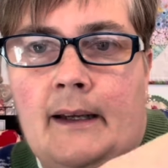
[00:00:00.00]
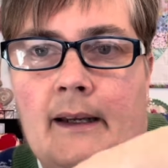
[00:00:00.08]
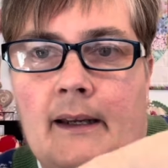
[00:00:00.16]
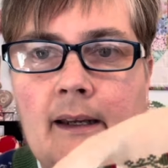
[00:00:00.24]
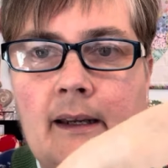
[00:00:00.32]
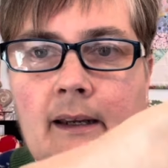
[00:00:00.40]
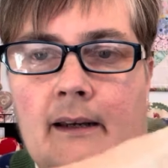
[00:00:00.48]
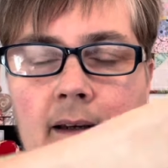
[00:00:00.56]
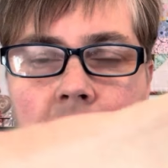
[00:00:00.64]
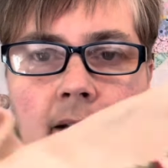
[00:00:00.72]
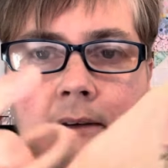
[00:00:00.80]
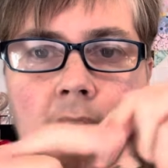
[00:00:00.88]

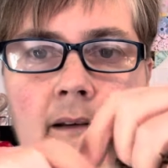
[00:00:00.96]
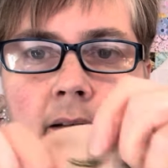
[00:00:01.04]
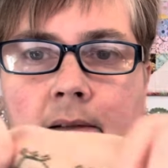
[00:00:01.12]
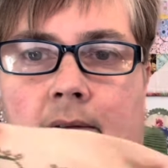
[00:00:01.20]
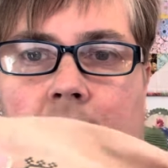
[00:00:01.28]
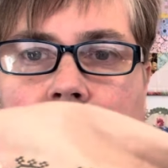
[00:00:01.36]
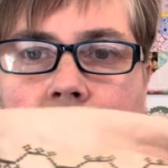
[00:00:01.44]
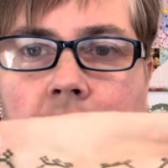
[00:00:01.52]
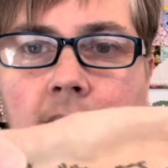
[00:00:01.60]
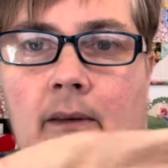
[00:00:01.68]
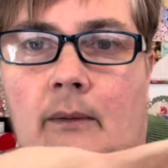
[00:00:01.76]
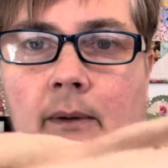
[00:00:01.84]
And going the
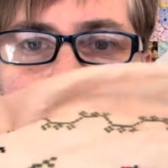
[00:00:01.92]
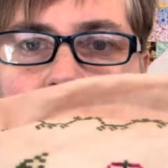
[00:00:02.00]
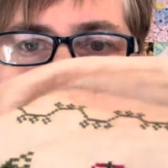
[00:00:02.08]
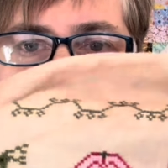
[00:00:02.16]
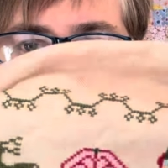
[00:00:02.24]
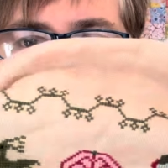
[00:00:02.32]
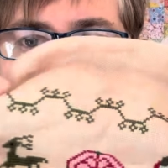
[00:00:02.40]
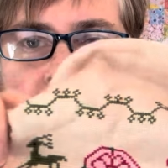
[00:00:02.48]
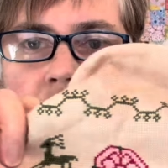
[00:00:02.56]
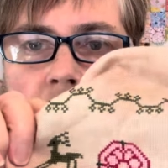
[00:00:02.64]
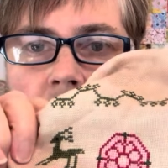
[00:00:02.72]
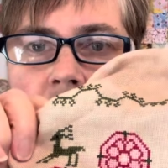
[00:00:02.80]
other way, I
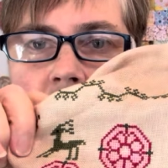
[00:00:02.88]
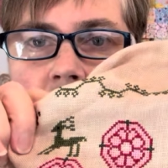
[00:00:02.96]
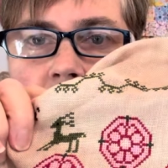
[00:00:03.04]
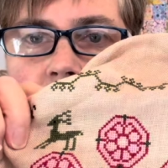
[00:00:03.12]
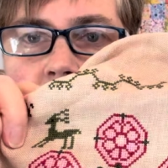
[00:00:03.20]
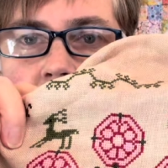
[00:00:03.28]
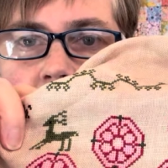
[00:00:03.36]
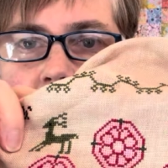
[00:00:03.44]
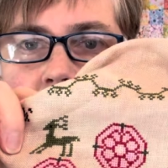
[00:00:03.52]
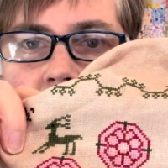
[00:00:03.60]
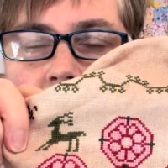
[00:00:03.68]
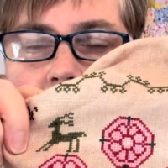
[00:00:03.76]
finished this
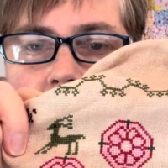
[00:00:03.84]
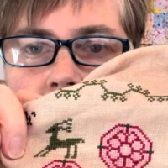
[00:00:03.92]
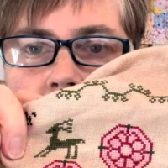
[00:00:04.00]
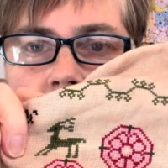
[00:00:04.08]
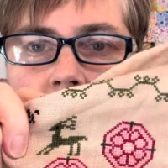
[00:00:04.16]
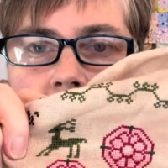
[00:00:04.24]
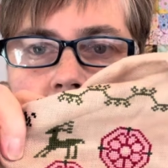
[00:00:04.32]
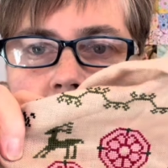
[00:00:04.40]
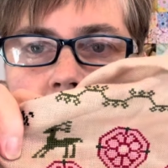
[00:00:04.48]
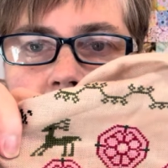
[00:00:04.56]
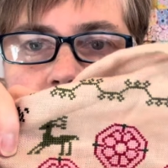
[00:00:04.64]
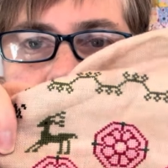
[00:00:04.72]
parrot
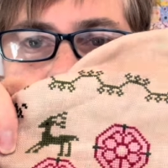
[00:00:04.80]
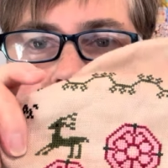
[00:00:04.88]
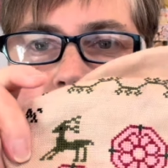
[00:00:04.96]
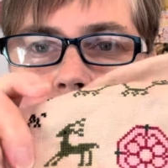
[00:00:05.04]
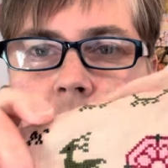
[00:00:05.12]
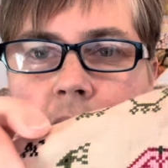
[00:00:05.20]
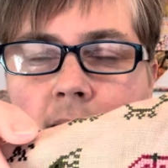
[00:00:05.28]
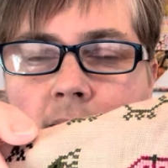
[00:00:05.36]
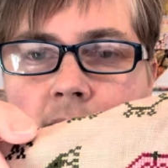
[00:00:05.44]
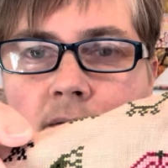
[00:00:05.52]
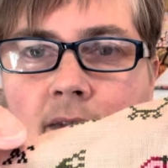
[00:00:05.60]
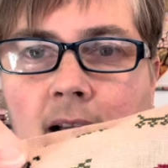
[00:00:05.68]
and filling in one of
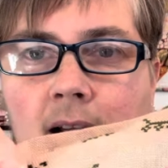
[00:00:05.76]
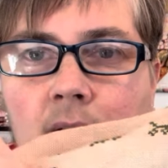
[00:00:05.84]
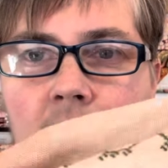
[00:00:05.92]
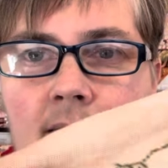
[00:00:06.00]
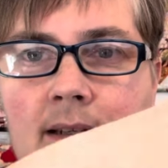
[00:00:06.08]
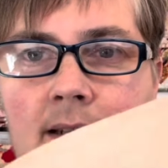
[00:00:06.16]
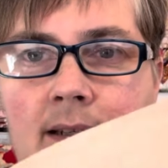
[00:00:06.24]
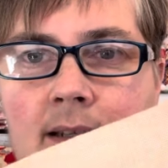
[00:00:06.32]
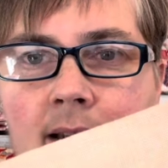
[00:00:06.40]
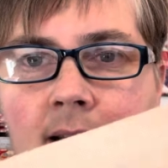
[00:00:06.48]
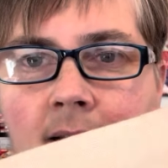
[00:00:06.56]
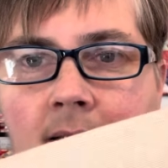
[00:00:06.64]
these flowers.
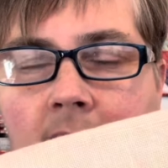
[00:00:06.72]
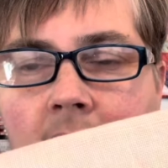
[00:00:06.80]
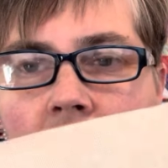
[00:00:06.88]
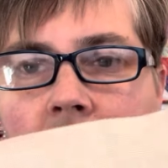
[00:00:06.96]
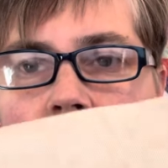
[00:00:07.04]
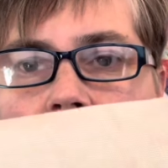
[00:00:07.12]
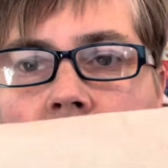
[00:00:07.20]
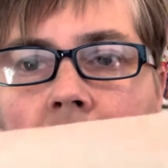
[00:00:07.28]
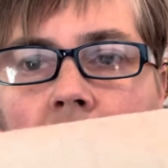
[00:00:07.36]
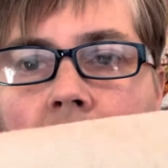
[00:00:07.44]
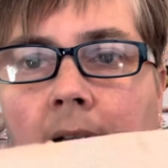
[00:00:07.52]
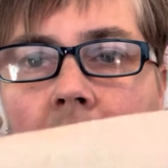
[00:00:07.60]

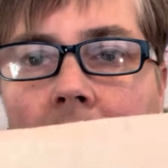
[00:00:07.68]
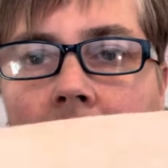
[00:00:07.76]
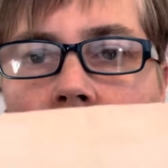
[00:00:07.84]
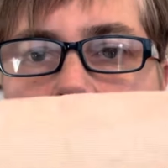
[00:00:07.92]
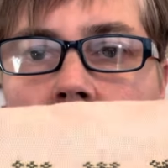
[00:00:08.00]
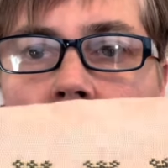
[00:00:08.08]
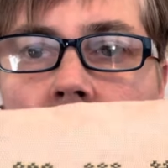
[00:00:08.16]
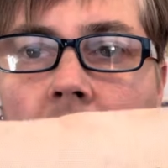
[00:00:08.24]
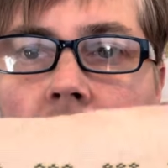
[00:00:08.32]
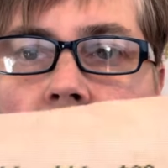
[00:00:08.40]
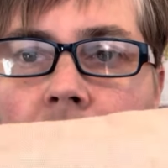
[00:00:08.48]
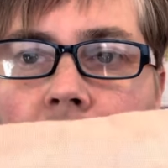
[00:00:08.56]

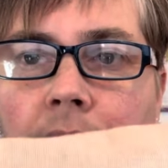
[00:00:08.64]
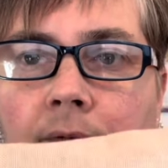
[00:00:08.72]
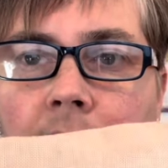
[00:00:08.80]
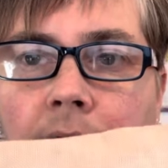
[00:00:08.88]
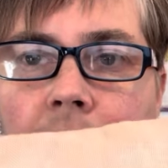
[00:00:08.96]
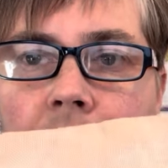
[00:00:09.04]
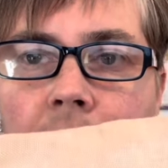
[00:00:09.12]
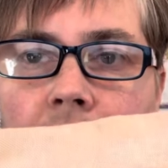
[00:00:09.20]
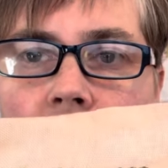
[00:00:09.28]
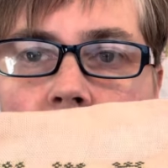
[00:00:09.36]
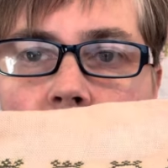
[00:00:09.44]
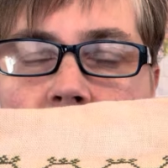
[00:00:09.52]
And
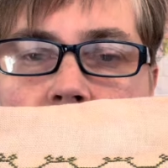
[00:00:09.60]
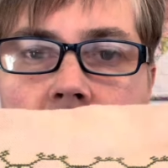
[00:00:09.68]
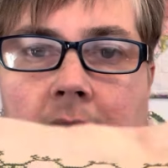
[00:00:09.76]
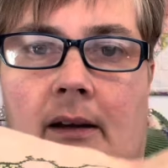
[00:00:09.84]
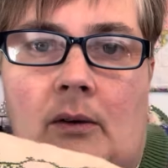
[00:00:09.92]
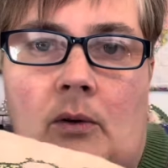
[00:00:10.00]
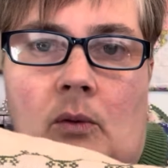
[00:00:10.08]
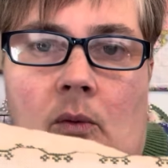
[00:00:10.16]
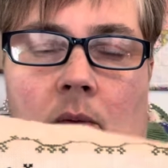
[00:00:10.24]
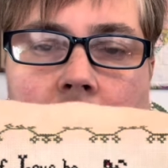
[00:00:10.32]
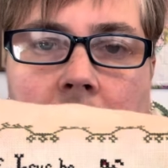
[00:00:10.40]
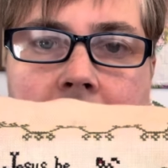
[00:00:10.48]
from here,
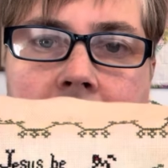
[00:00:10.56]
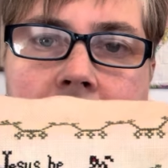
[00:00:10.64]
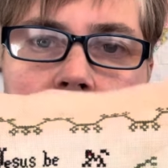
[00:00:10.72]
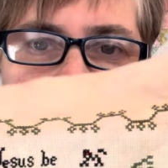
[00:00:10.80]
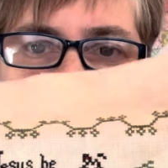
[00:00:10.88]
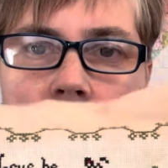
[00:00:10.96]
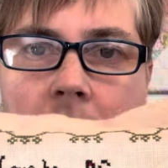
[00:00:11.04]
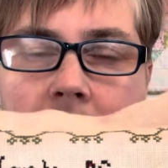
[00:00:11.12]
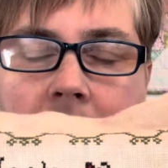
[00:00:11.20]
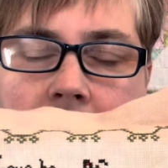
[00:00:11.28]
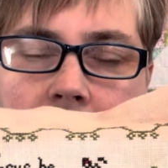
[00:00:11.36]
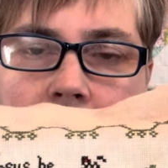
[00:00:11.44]
I have the border,
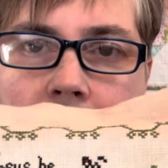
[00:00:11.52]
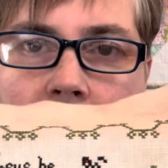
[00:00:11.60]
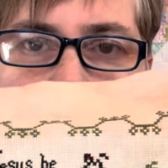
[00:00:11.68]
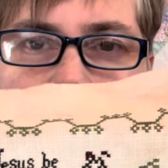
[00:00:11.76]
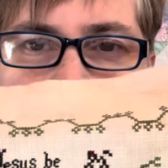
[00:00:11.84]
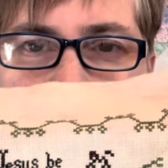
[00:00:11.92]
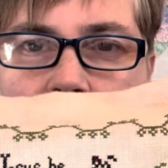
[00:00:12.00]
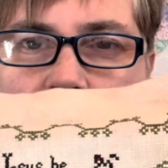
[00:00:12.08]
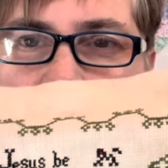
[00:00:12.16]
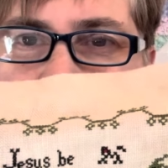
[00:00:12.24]
the bones of the border